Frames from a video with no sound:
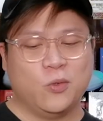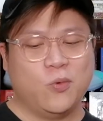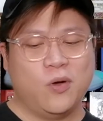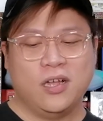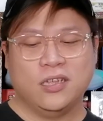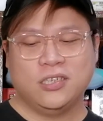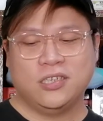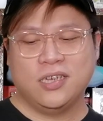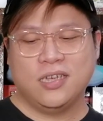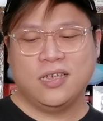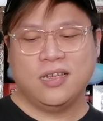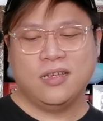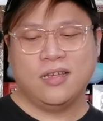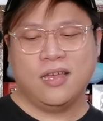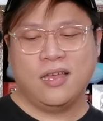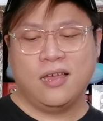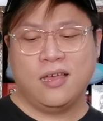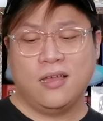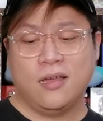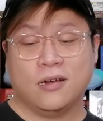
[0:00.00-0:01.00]
watching
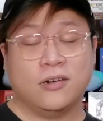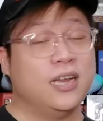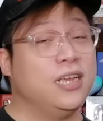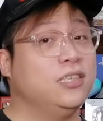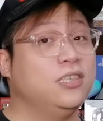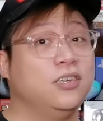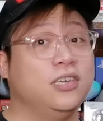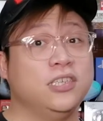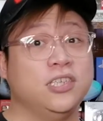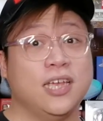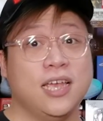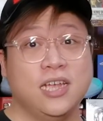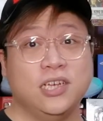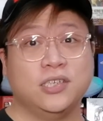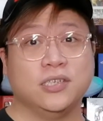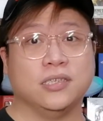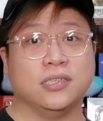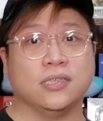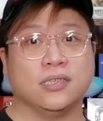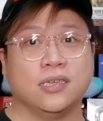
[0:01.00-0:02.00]
Crazy Rich
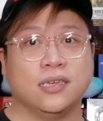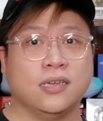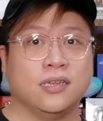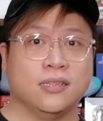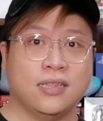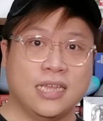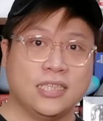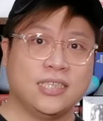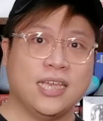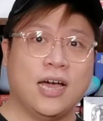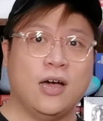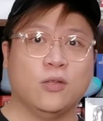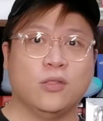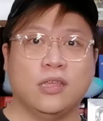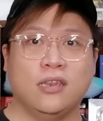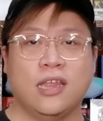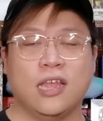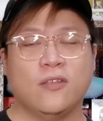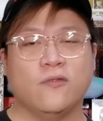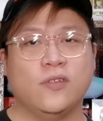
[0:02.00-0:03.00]
Asians. That's out
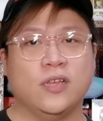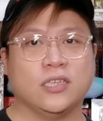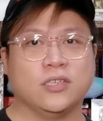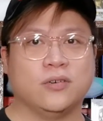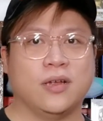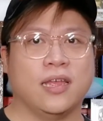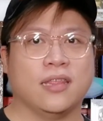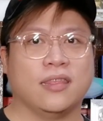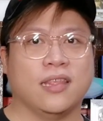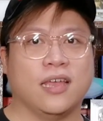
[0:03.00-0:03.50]
in Netflix right